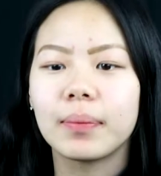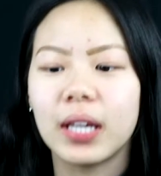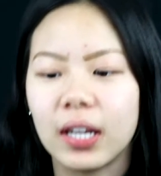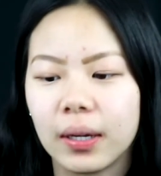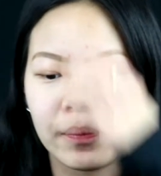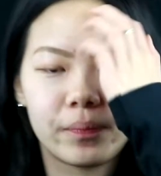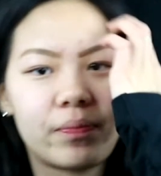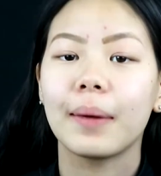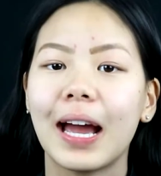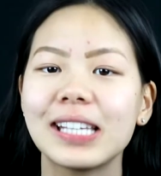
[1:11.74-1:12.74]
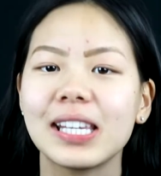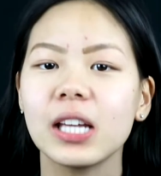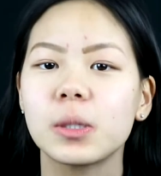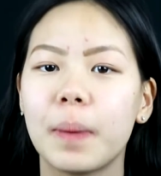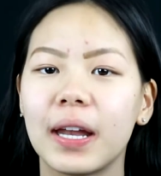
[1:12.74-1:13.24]
I'm kidding. I
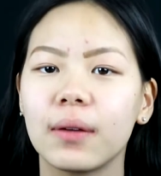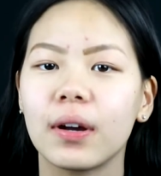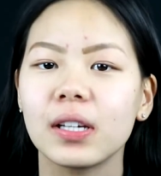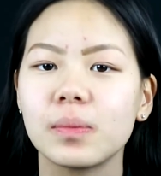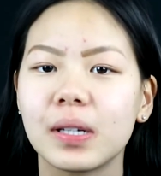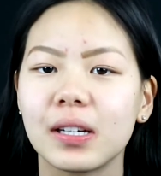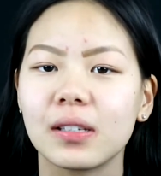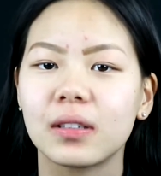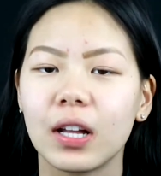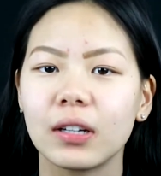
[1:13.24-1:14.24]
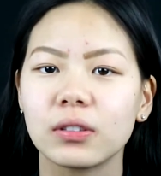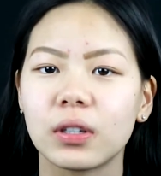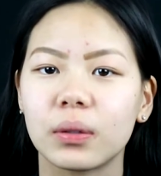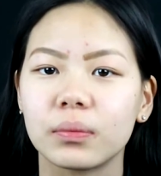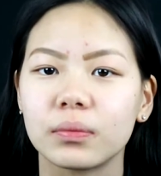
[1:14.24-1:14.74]
say it's Pennywise because
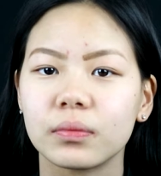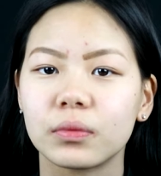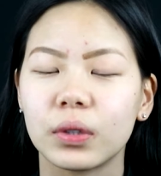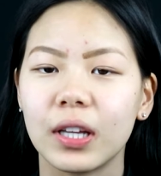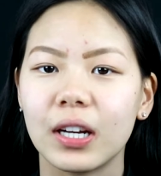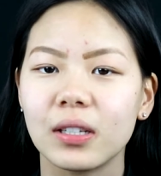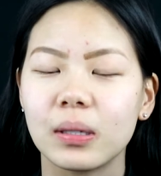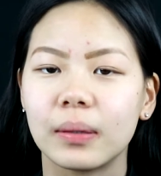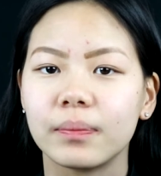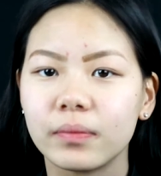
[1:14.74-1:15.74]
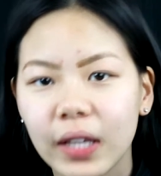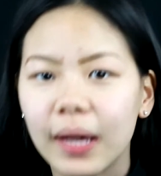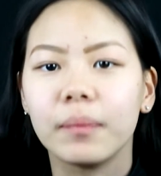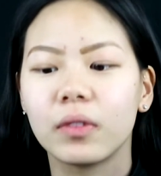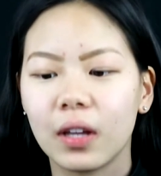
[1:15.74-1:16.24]
clowns are related to
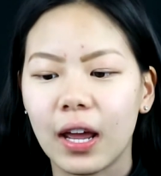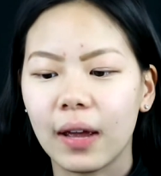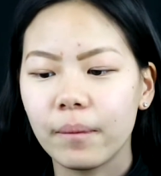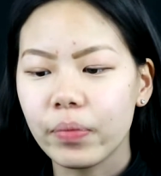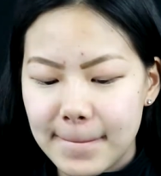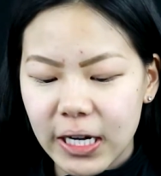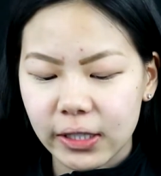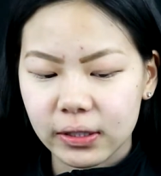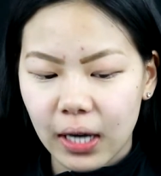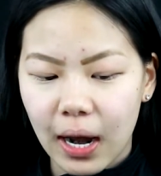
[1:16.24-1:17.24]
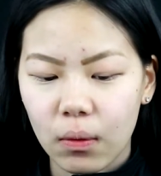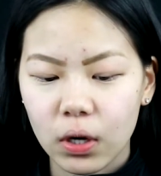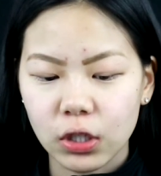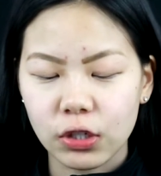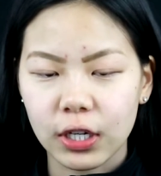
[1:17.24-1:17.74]
him today, but I
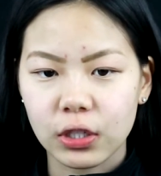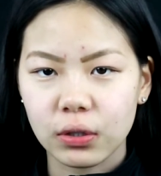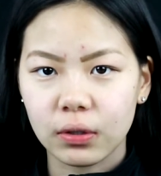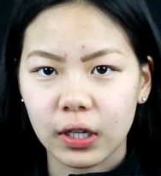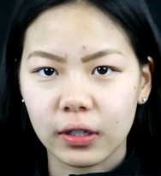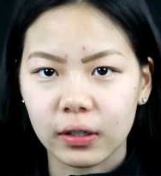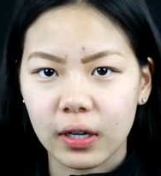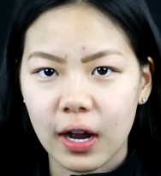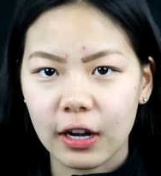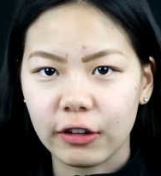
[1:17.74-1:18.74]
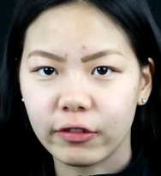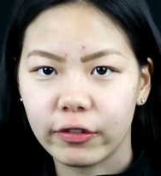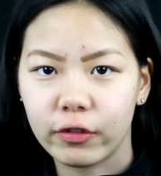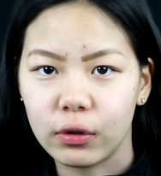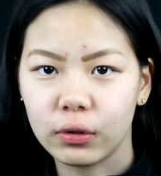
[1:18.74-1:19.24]
want to try to do a kind of
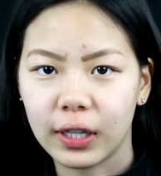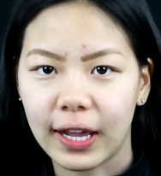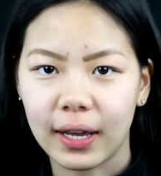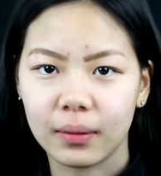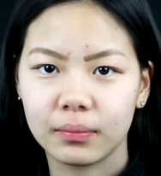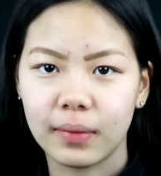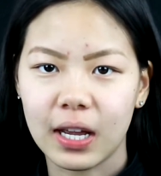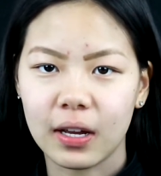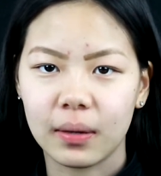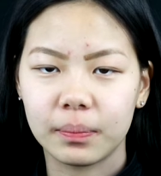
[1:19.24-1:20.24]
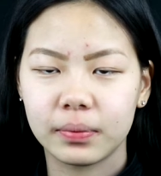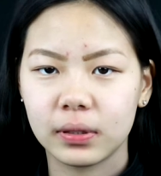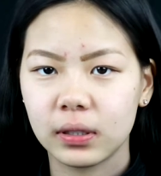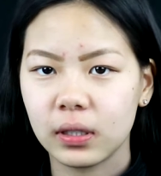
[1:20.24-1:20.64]
a full glam makeup